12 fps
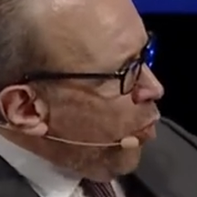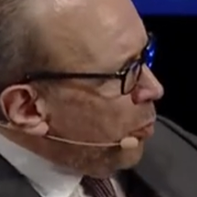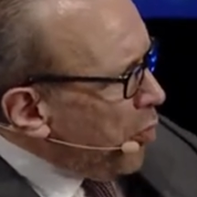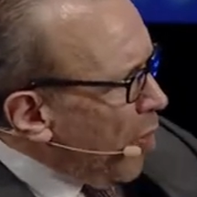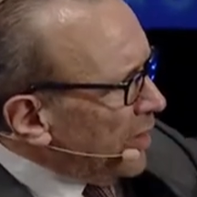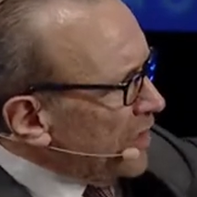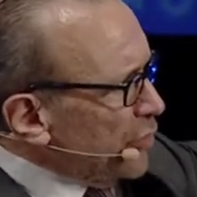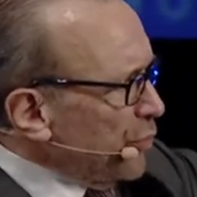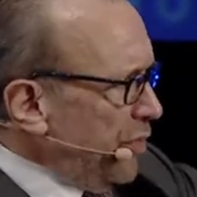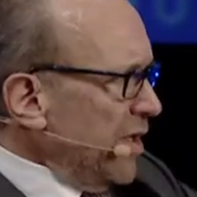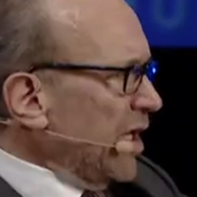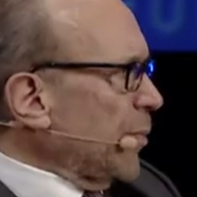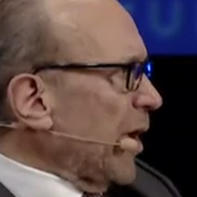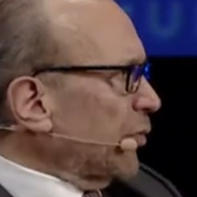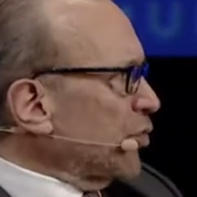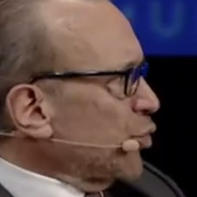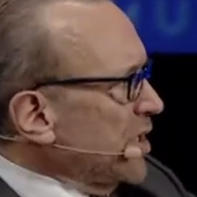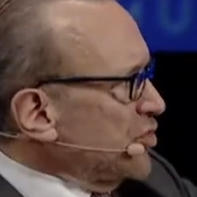broadly you think about
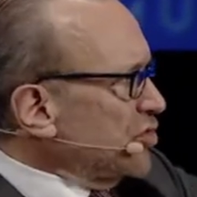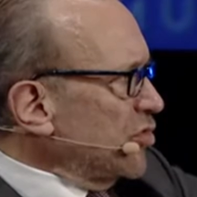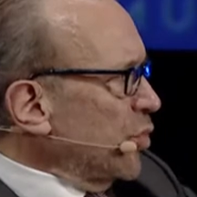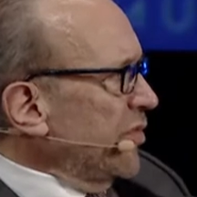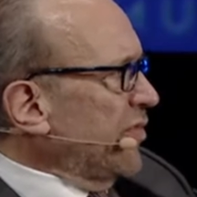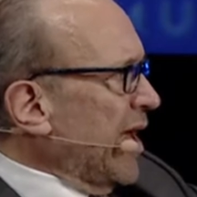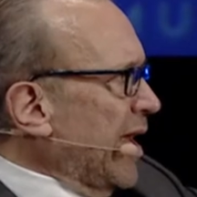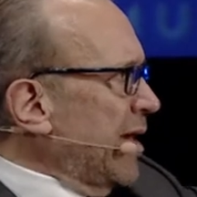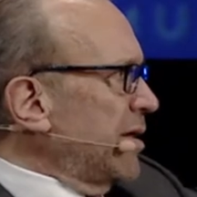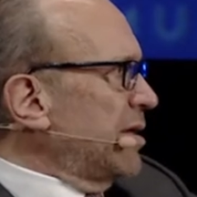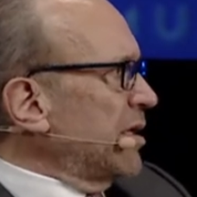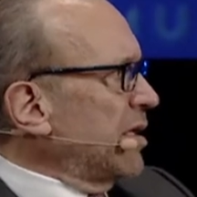the region, we've had